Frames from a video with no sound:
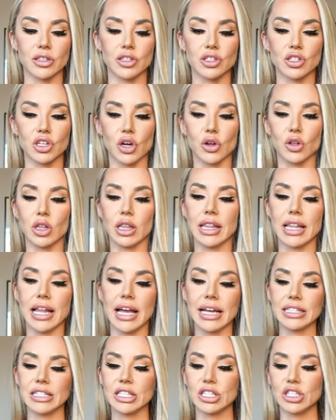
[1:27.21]
so
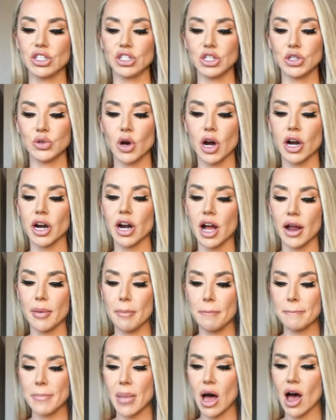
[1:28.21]
let's do our
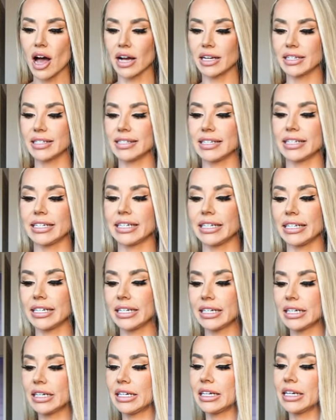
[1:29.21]

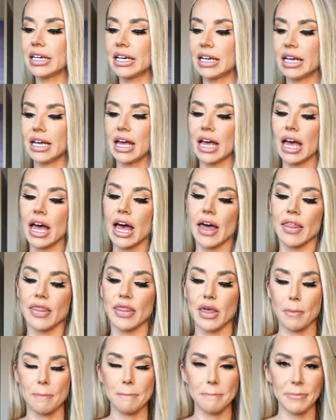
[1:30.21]
unboxing
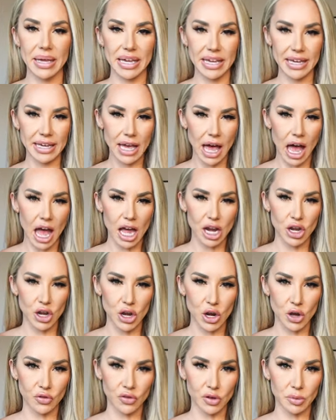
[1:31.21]
the big
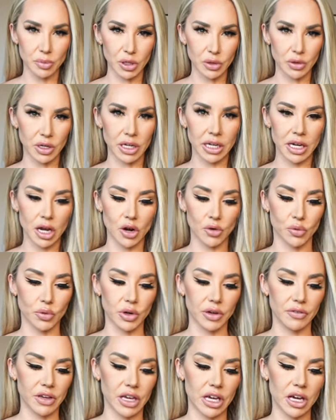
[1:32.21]
Nova Beauty
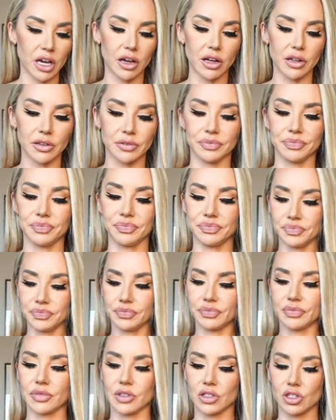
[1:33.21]
reveal.
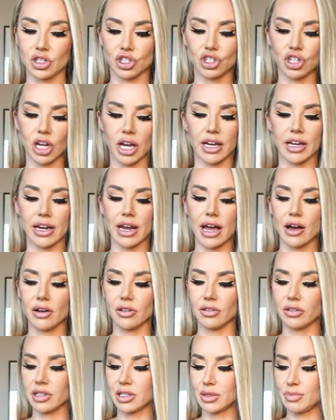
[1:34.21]
Let's check it
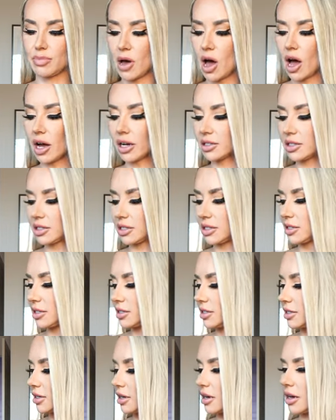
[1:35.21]
out. This box
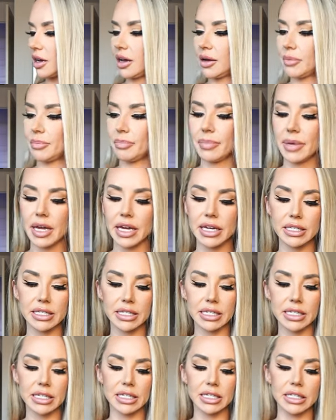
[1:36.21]
is
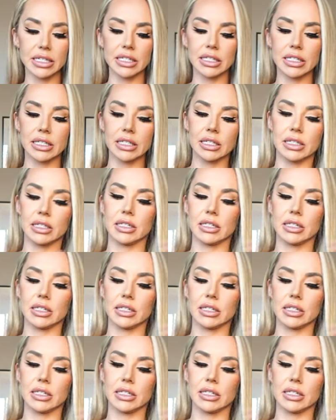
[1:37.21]
amazing.